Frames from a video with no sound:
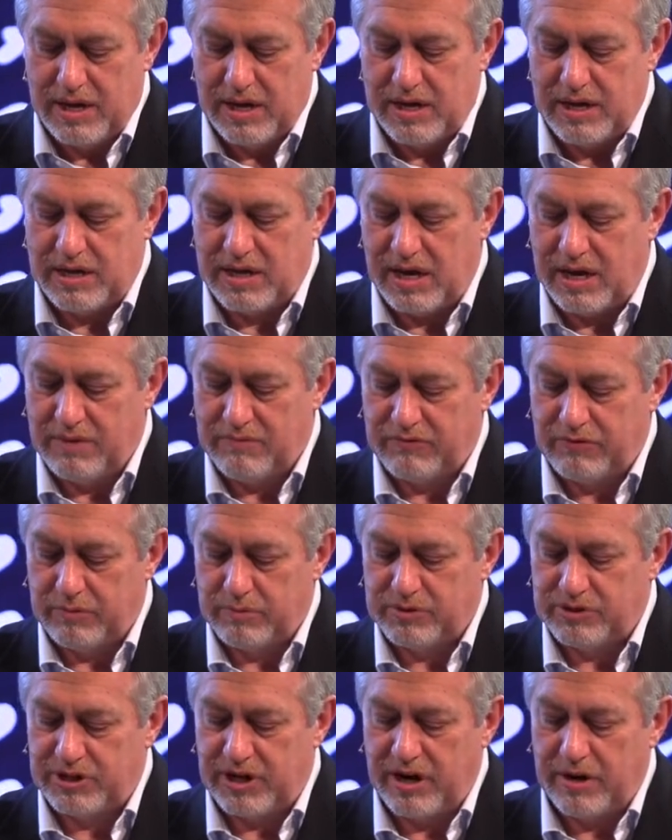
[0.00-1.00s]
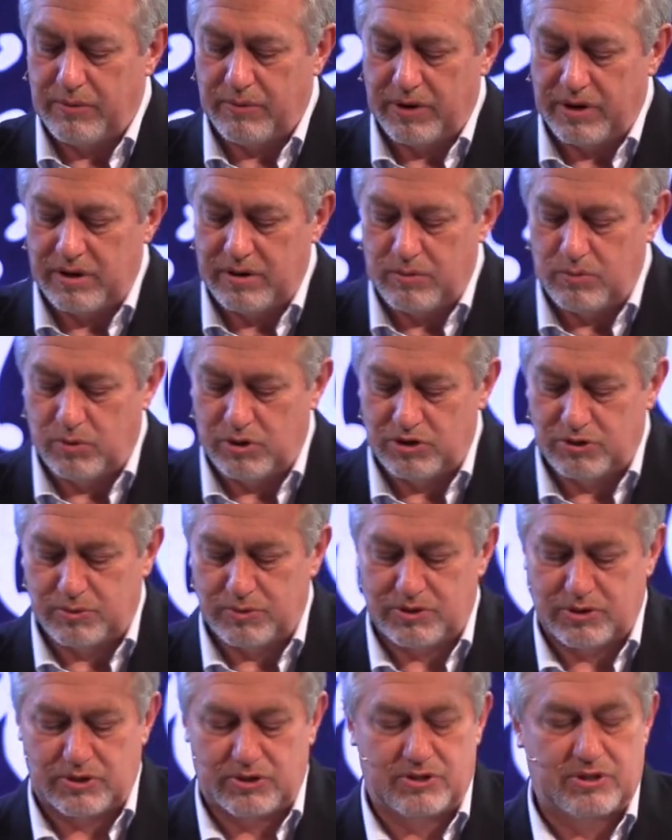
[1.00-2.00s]
He came from Cyrene, which
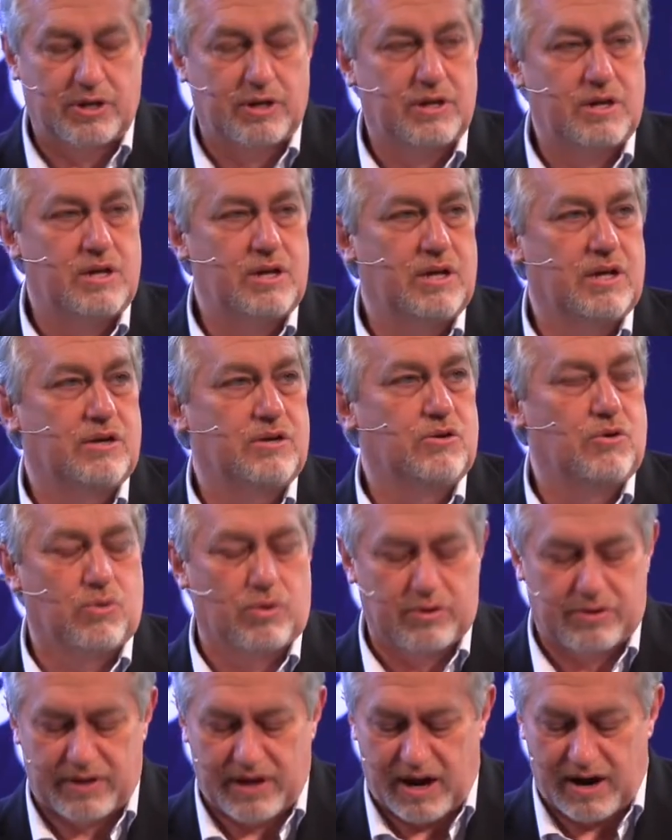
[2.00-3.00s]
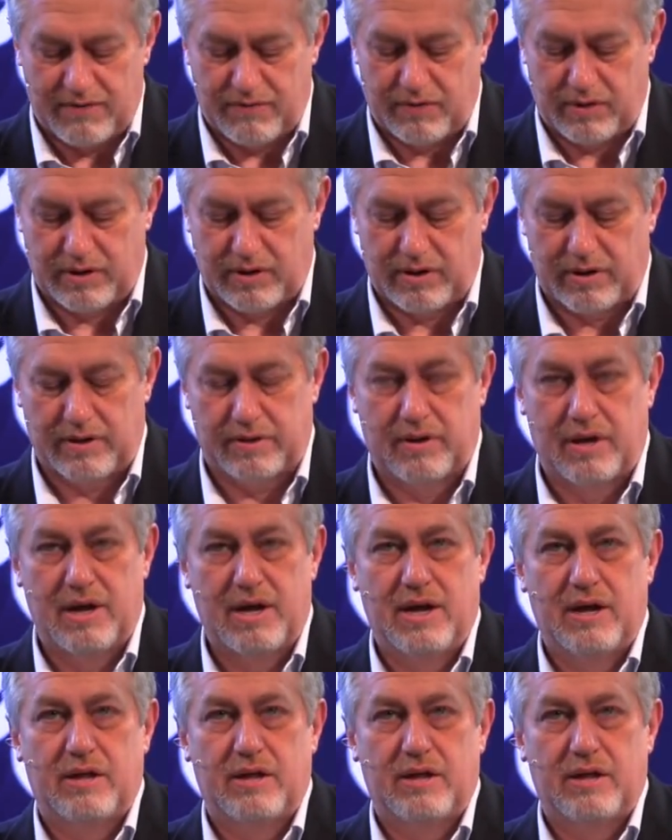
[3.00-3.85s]
was a city in North Africa.